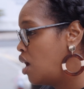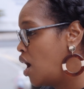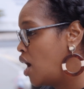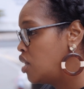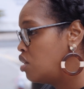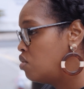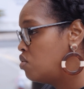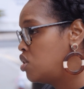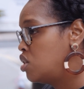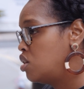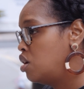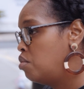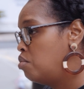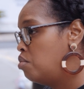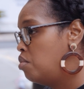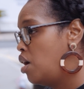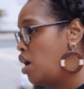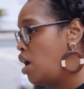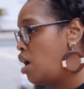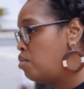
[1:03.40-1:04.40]
the
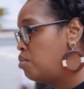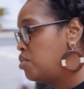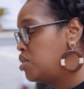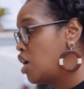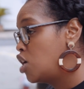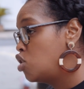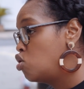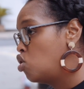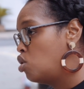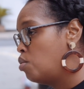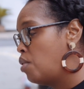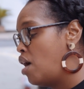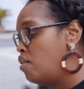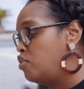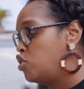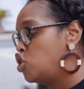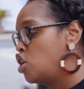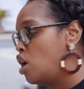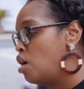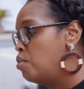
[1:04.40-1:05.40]
activism, started talking about
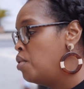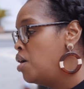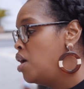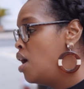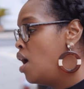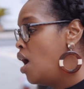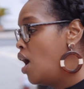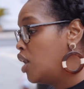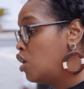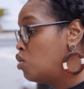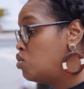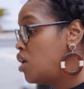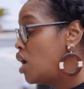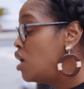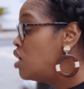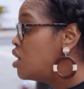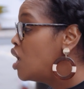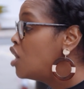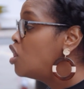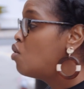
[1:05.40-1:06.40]
FGM, and I was
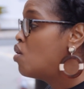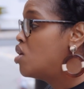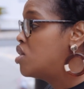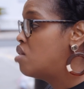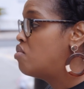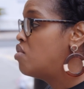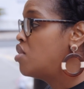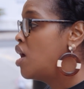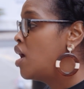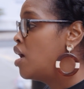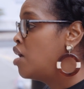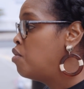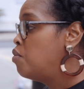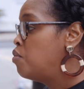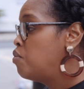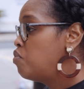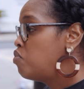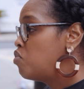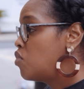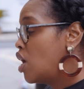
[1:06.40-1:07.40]
getting death threats every day.
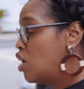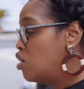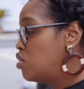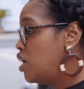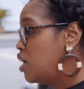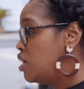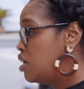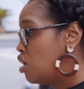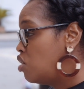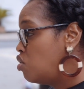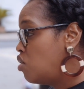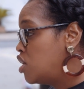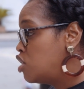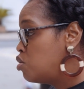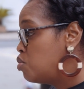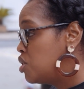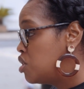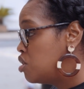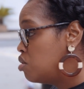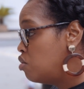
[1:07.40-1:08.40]
And I was getting death threats
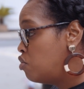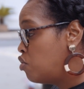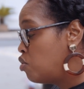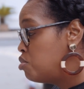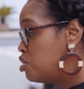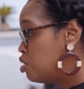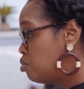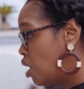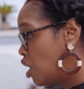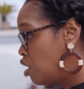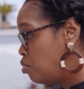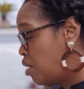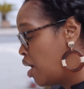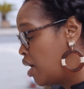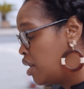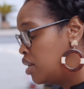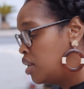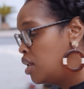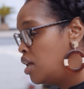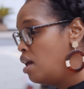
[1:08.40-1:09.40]
from Somali
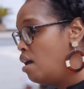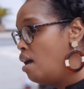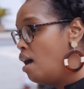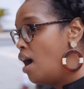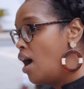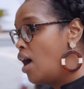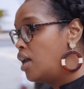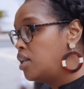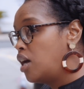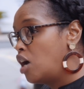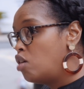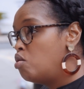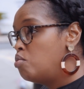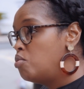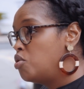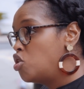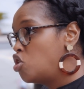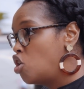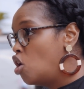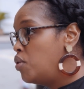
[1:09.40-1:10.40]
men. And I
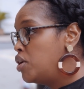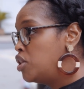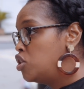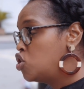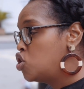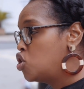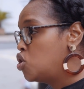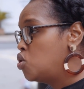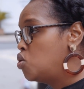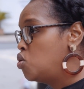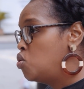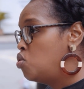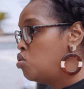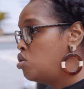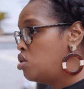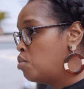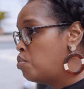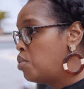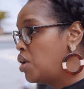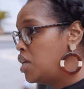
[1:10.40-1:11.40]
remember going to
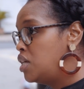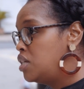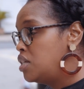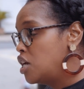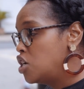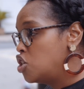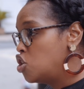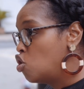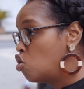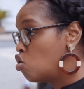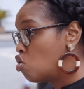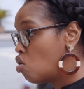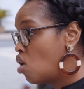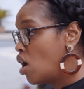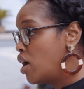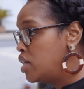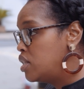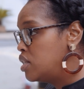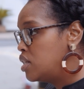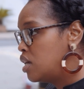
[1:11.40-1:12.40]
the police station
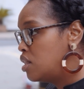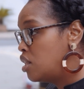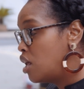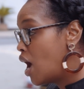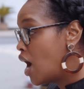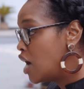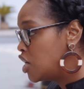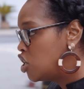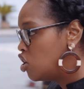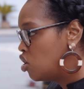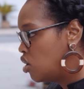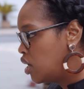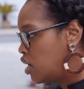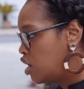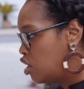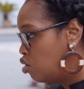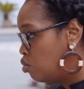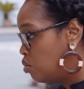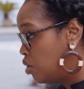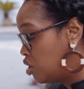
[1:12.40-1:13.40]
crying, saying they're actually going to
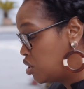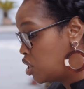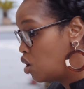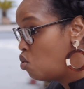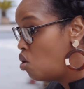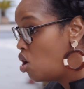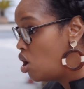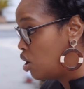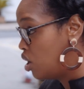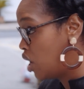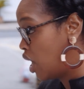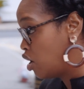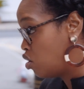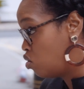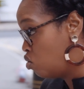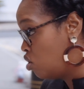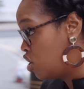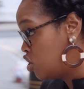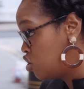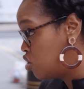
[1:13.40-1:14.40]
kill me, because they were like
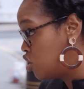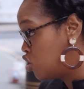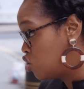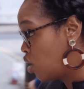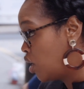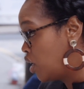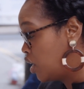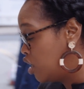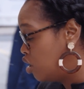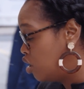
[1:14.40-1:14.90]
literally trying to